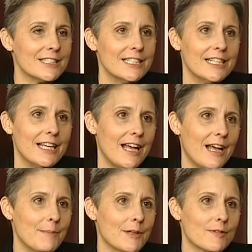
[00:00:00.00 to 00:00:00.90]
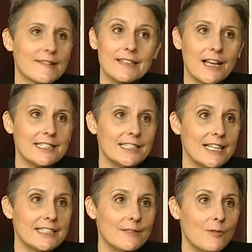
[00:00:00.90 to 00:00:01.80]
It was
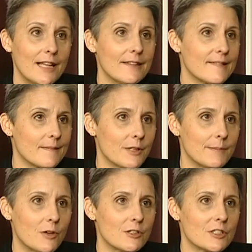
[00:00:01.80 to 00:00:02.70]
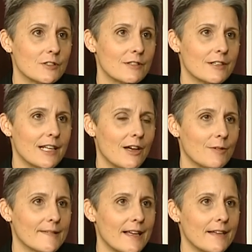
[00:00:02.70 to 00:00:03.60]
1981, the Springbok tour, and I
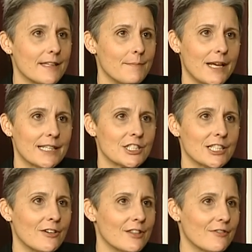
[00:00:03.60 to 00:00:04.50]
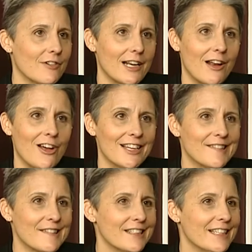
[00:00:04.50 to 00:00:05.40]
was out there marching on the front
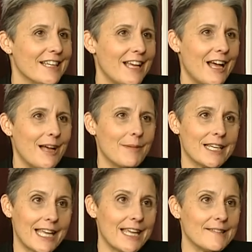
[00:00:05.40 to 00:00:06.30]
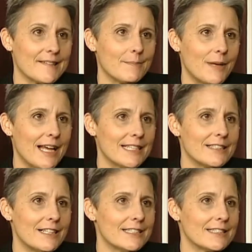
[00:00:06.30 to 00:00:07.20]
lines against
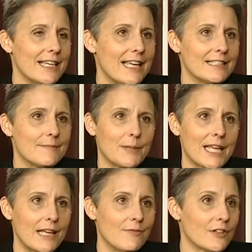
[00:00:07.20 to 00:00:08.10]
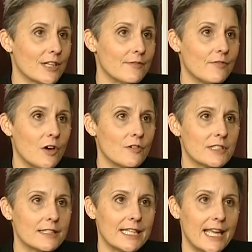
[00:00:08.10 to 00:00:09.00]
apartheid and became very involved
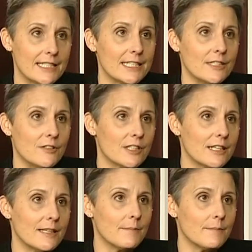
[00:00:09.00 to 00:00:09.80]
in the anti-nuclear